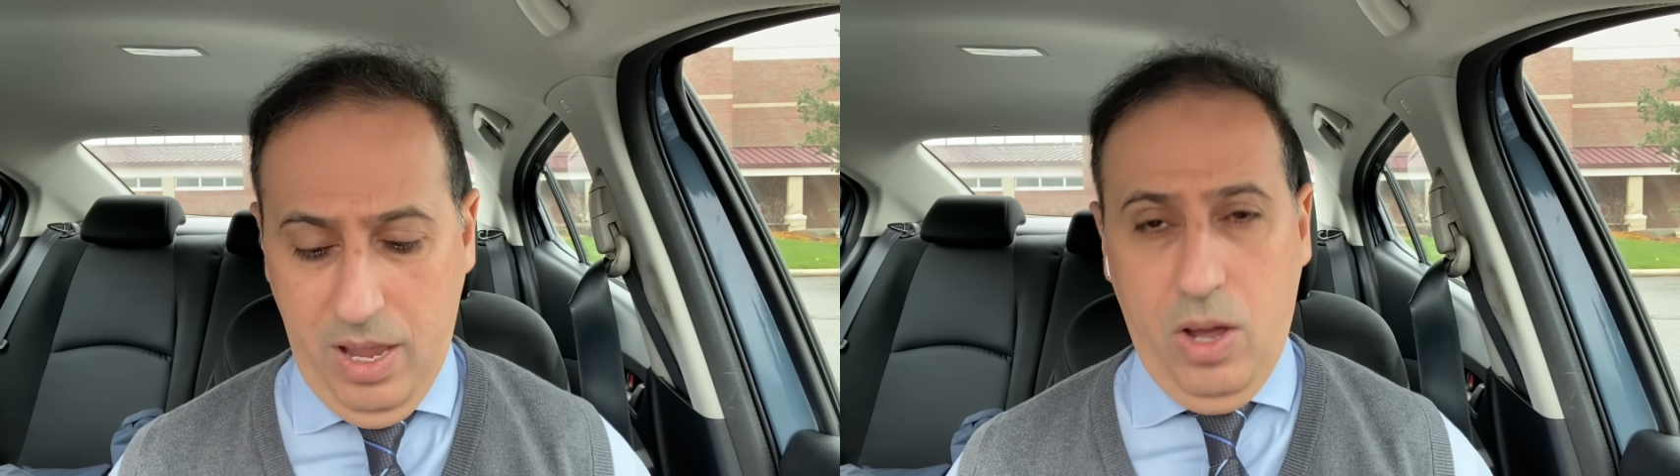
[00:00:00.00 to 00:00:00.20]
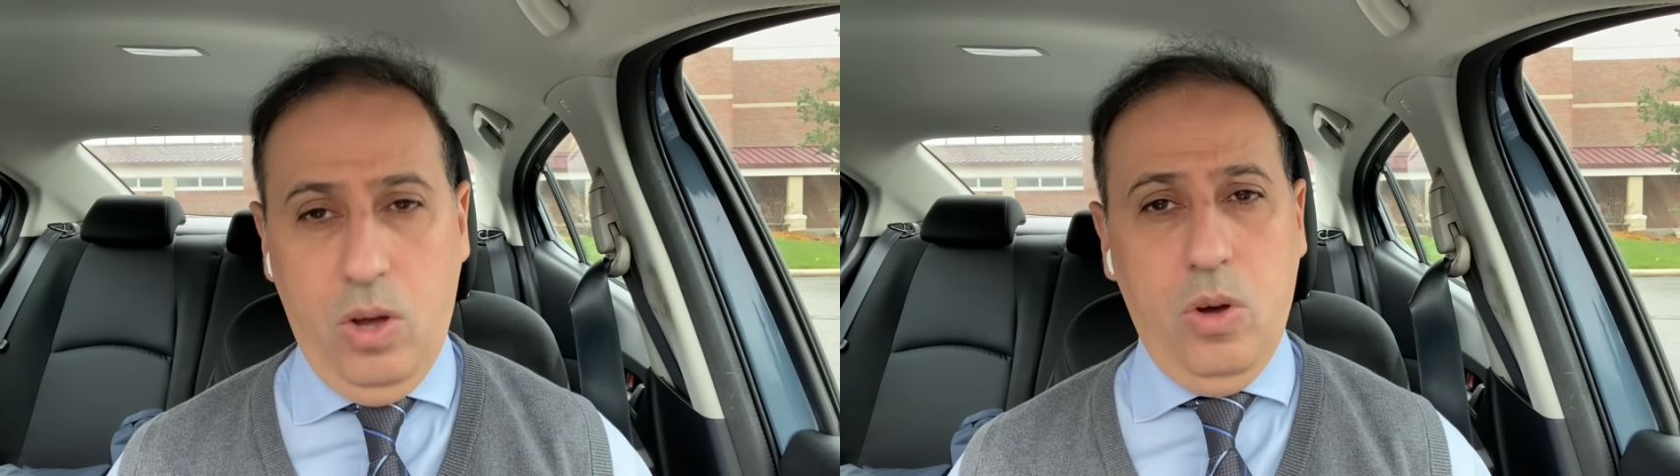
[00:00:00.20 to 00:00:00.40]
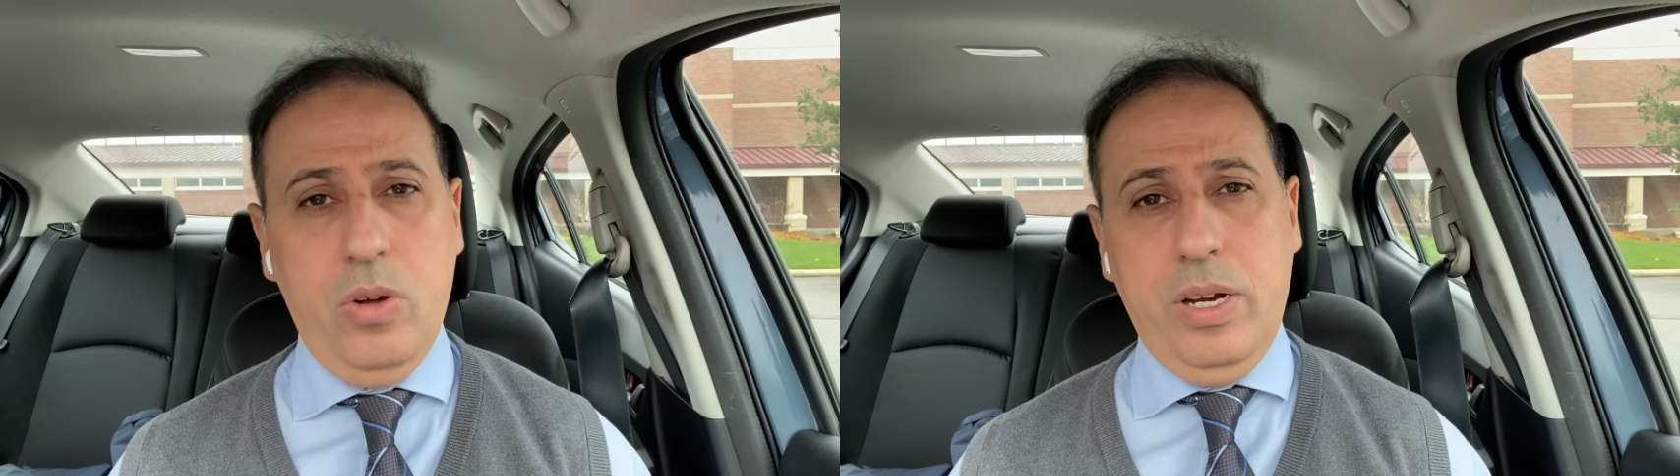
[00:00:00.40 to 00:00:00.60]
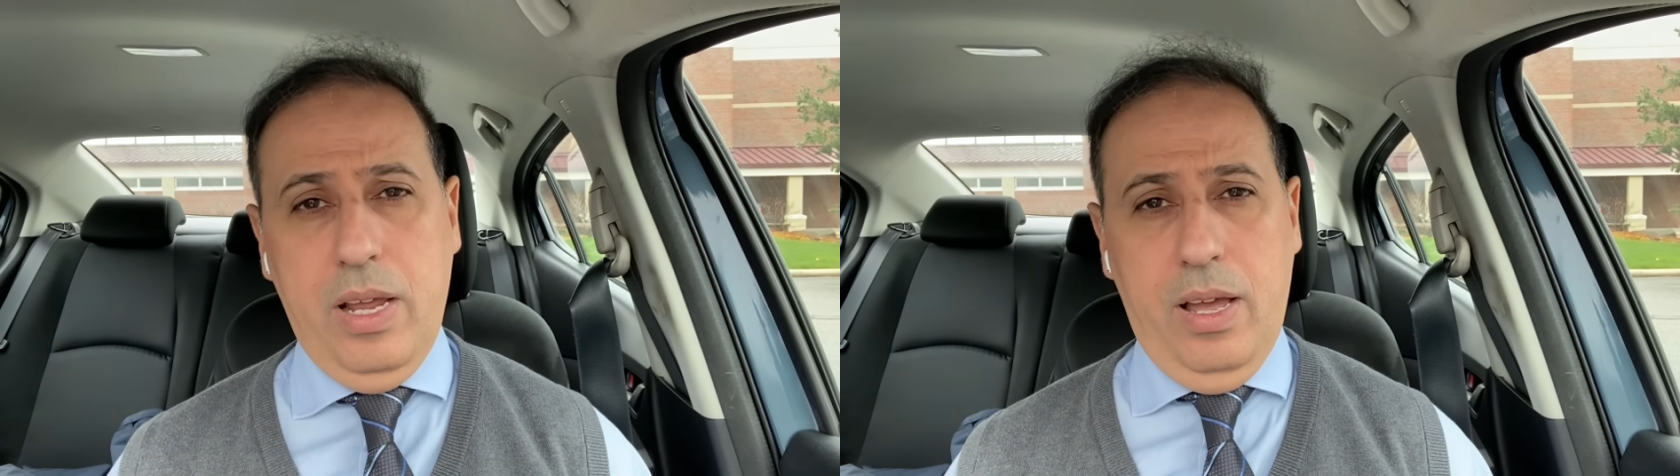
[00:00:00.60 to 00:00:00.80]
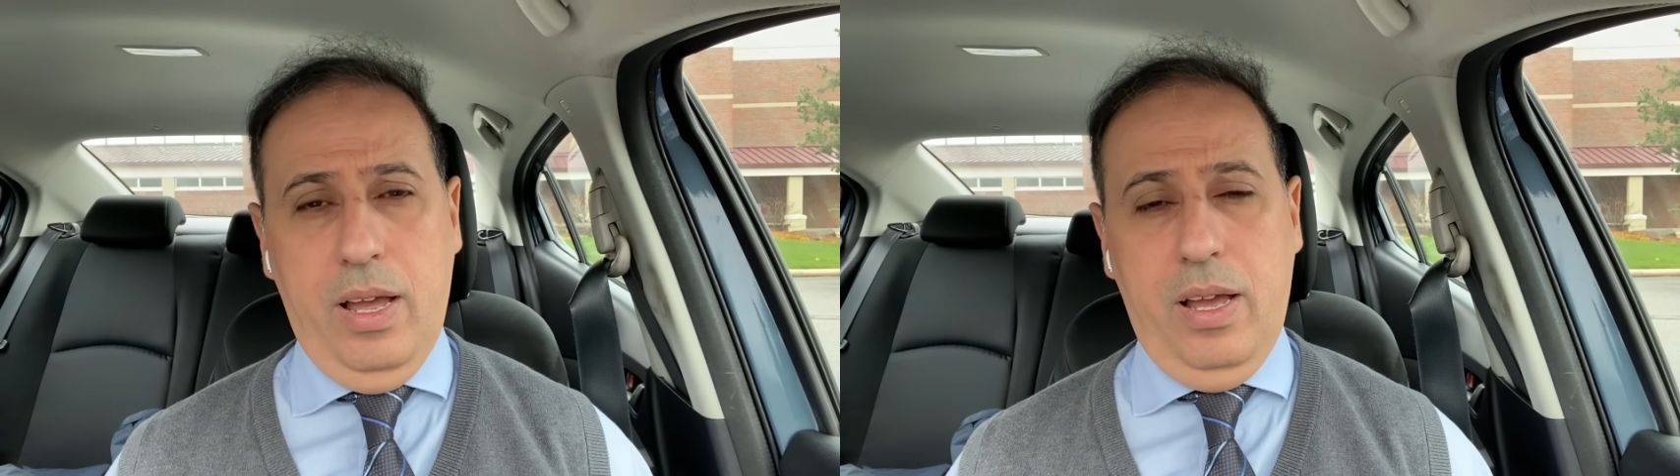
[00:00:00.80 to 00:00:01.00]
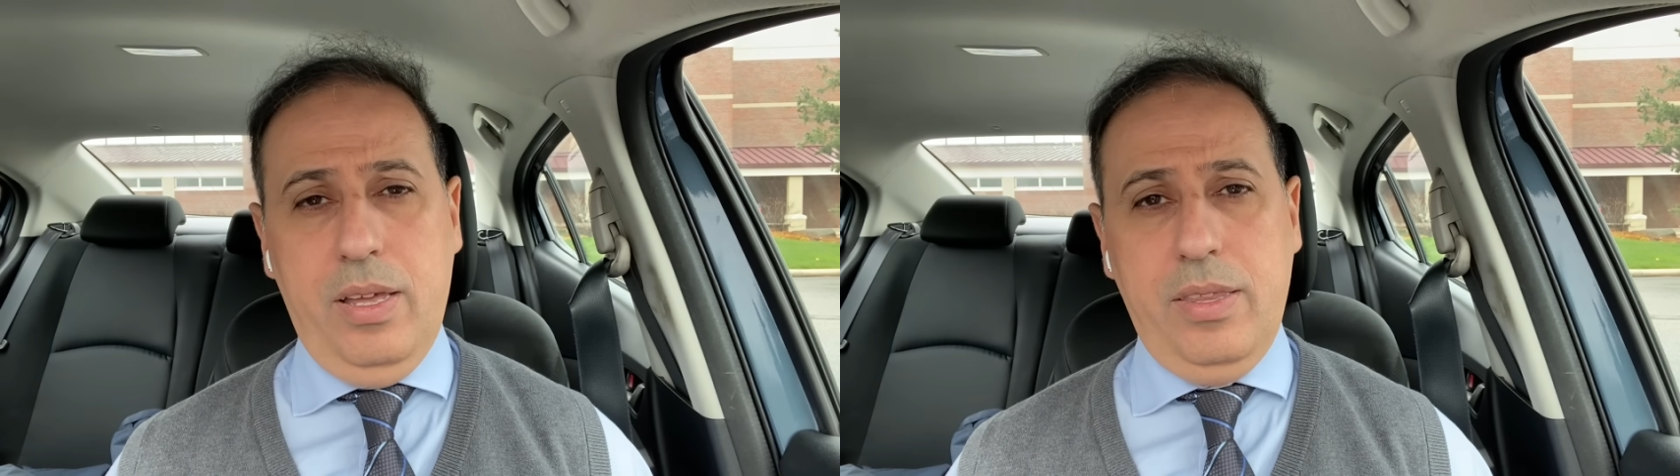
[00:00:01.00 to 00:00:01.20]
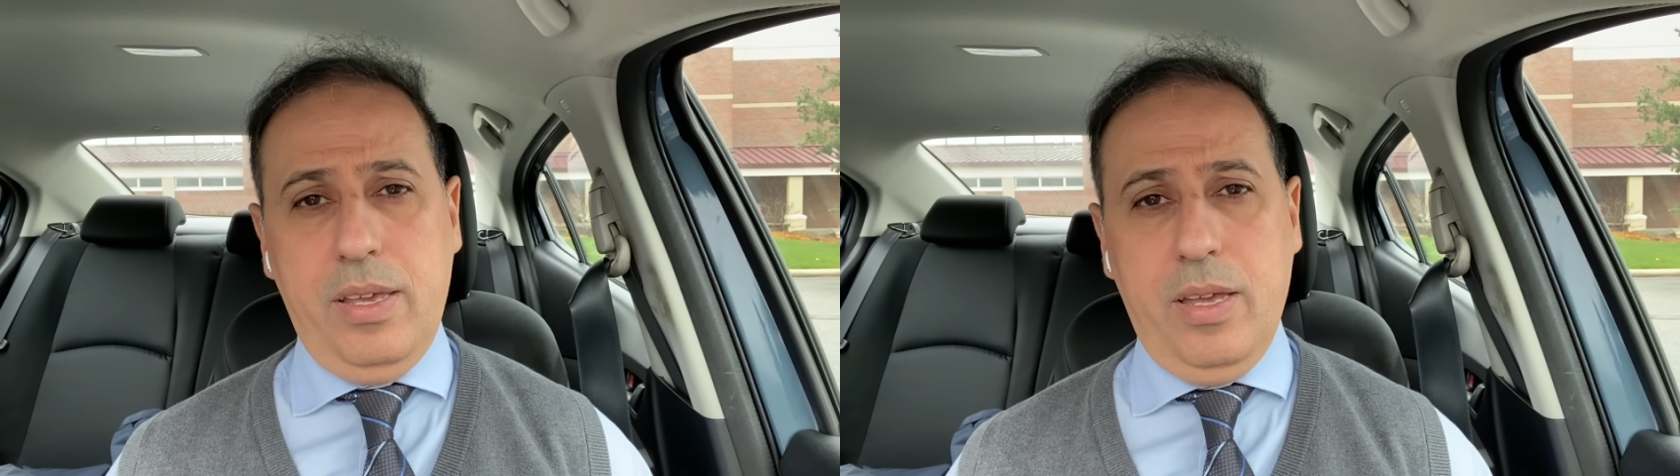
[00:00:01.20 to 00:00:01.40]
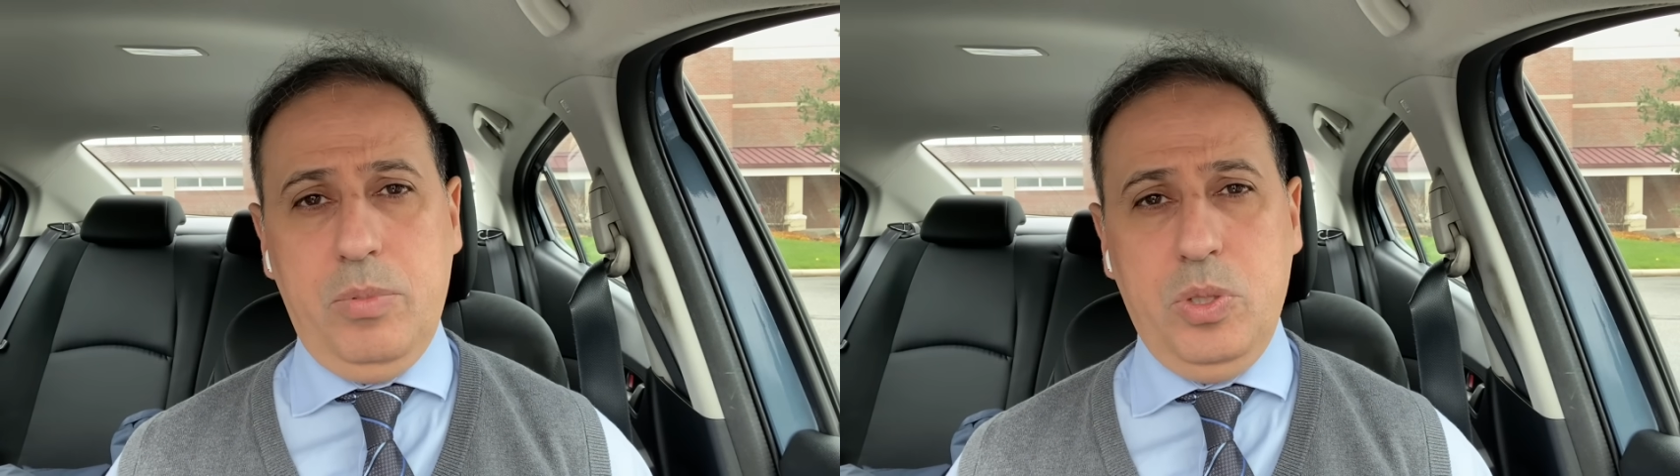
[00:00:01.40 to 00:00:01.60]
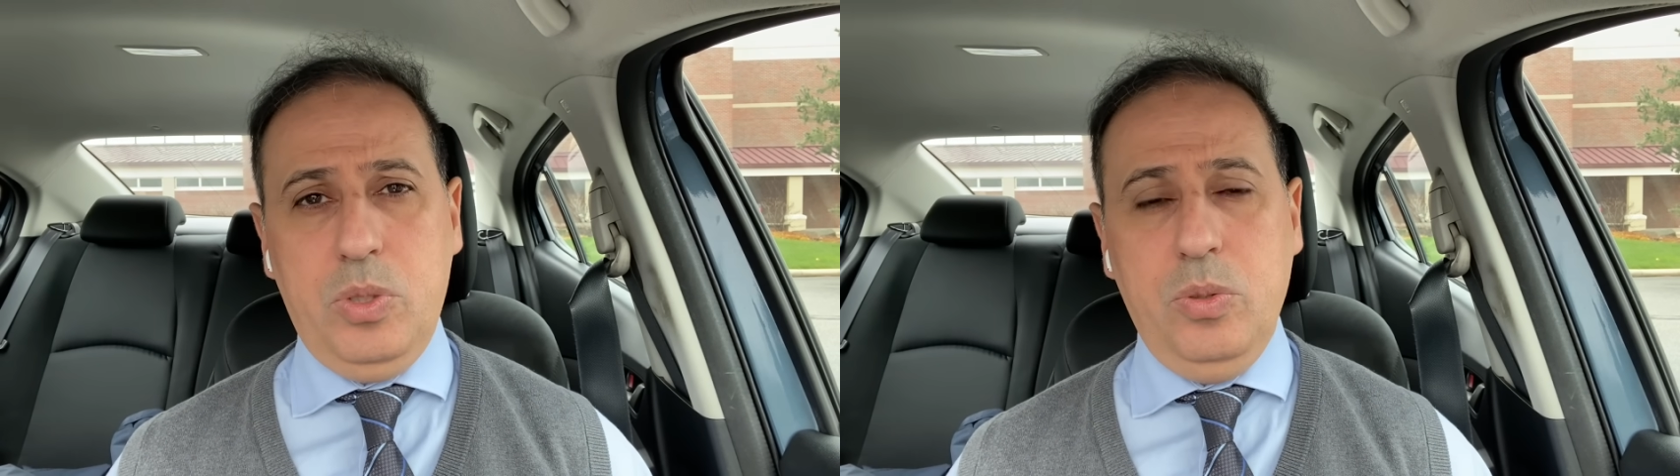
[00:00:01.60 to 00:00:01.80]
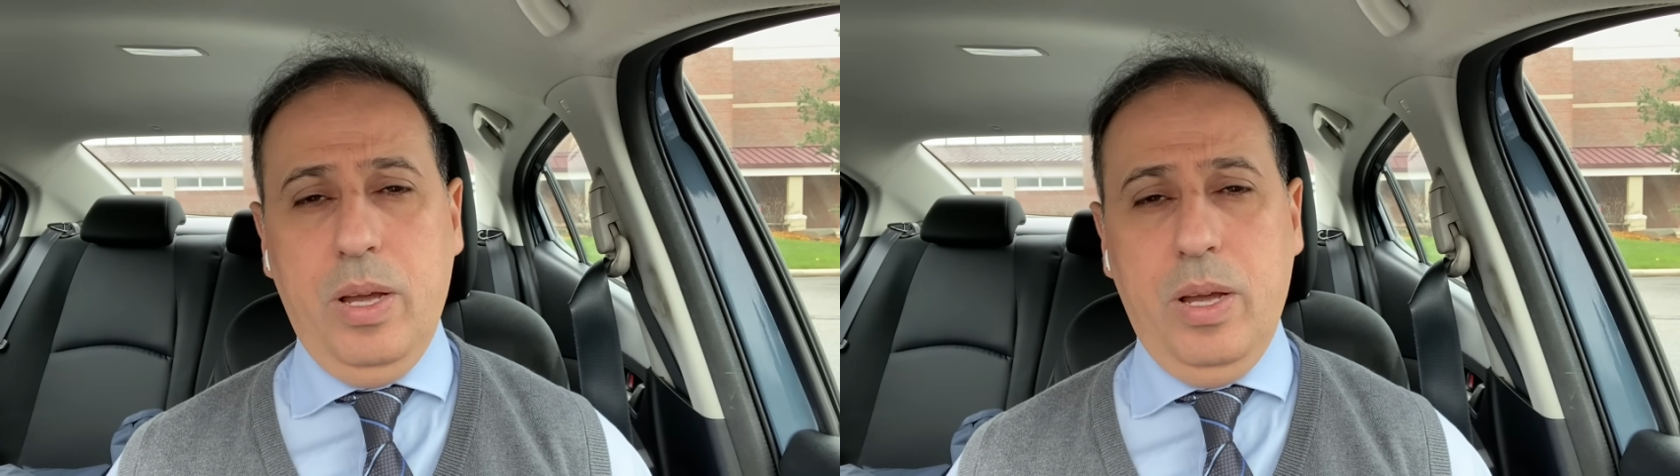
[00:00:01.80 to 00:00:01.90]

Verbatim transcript: or uh, they can pursue